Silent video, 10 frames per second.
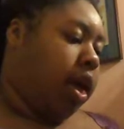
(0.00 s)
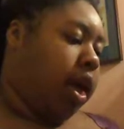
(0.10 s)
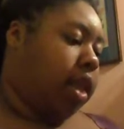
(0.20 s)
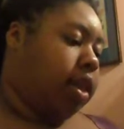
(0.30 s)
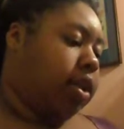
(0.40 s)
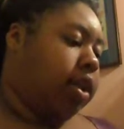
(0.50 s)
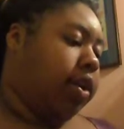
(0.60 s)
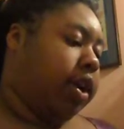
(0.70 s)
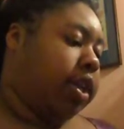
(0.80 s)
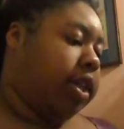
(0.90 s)
In the
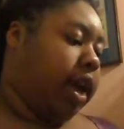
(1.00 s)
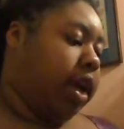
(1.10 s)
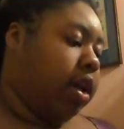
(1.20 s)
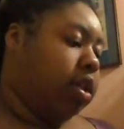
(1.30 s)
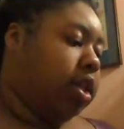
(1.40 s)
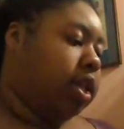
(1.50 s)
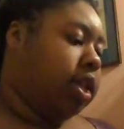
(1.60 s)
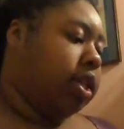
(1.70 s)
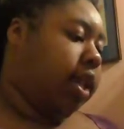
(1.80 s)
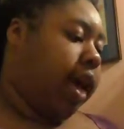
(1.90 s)
series, yeah, this
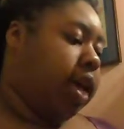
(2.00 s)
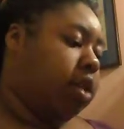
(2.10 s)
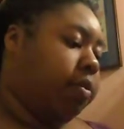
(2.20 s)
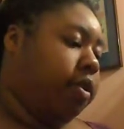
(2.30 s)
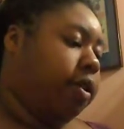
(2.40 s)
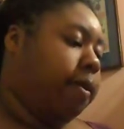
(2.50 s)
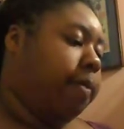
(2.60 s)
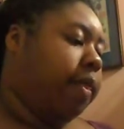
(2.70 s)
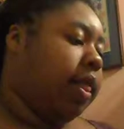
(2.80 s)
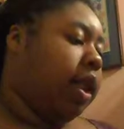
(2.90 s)
is the last book.
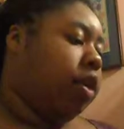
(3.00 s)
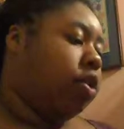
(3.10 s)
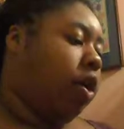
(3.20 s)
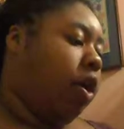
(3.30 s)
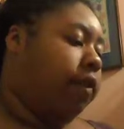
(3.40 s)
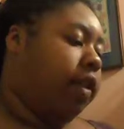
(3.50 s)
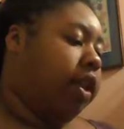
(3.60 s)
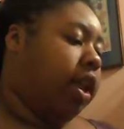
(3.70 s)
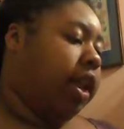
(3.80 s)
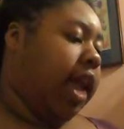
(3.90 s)
So hopefully
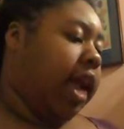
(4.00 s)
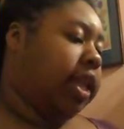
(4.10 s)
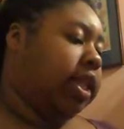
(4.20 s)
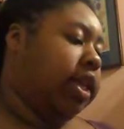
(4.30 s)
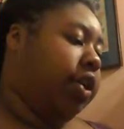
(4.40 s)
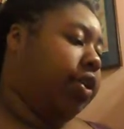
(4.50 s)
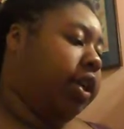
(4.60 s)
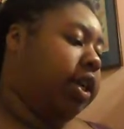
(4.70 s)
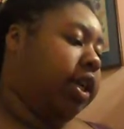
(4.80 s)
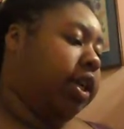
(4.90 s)
the next series
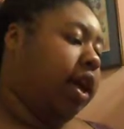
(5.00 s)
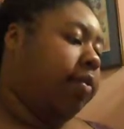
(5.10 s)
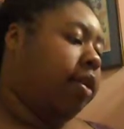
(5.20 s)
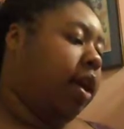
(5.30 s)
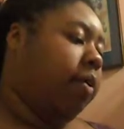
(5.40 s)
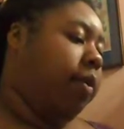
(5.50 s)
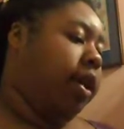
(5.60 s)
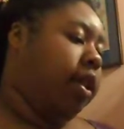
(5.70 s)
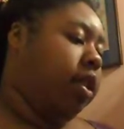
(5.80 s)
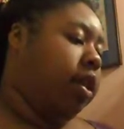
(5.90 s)
she comes out
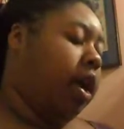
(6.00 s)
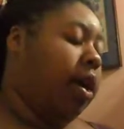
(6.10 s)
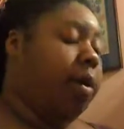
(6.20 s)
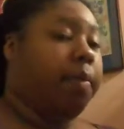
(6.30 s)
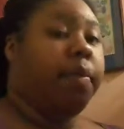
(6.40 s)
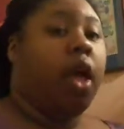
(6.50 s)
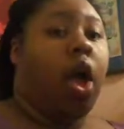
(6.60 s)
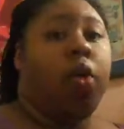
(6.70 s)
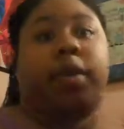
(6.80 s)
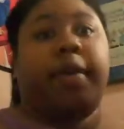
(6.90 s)
with
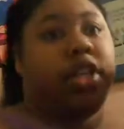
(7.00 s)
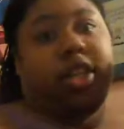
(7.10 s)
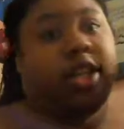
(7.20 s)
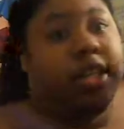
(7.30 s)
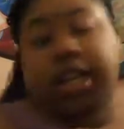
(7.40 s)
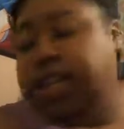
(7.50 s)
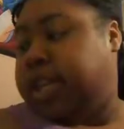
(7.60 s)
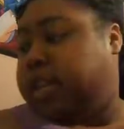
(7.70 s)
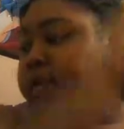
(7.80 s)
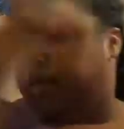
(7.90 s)
will be just as good as
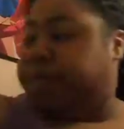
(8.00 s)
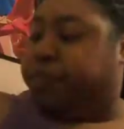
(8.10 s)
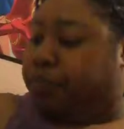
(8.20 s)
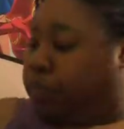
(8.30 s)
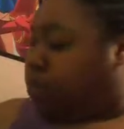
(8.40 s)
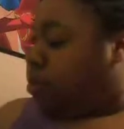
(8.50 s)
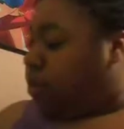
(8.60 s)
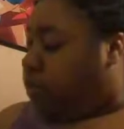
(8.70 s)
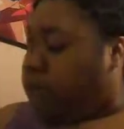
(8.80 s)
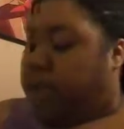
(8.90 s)
this one.
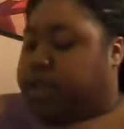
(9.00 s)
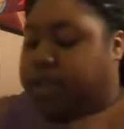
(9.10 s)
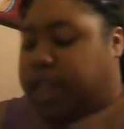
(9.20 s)
So